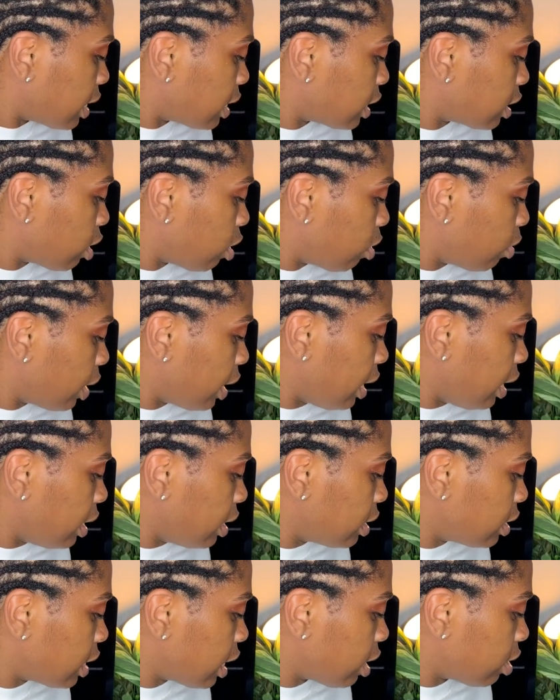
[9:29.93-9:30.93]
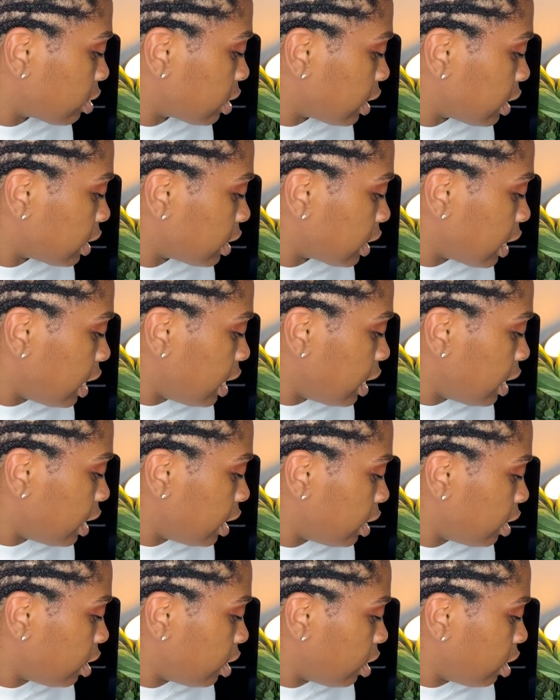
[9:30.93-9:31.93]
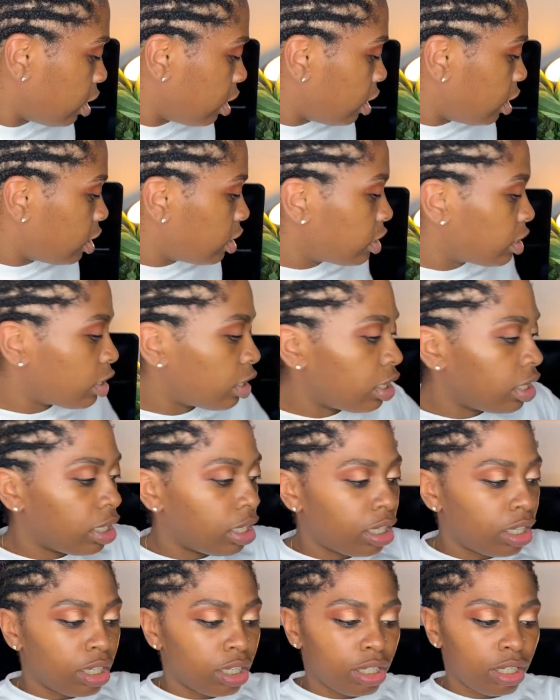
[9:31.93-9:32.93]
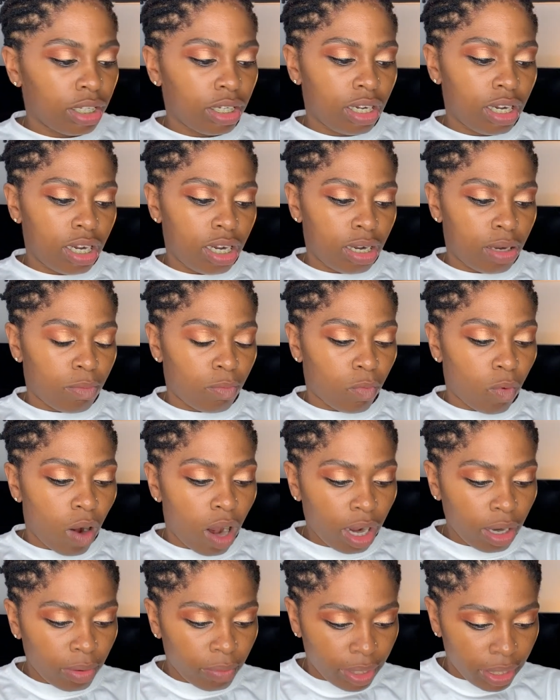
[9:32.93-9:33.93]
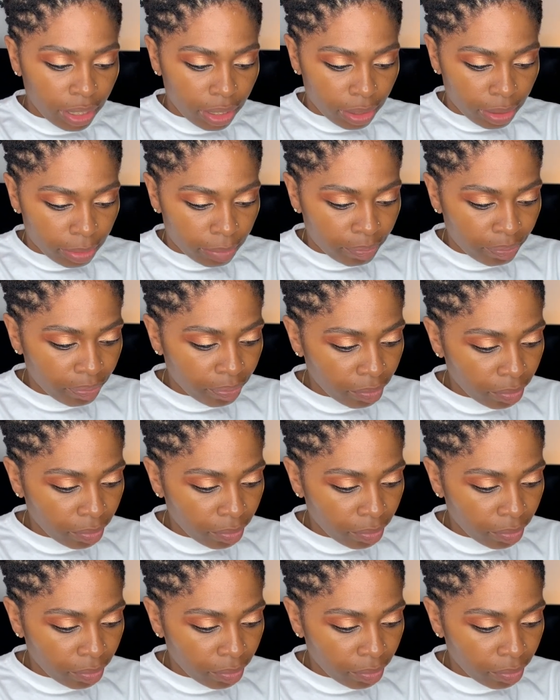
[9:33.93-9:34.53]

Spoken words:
So he tells his son to walk with them,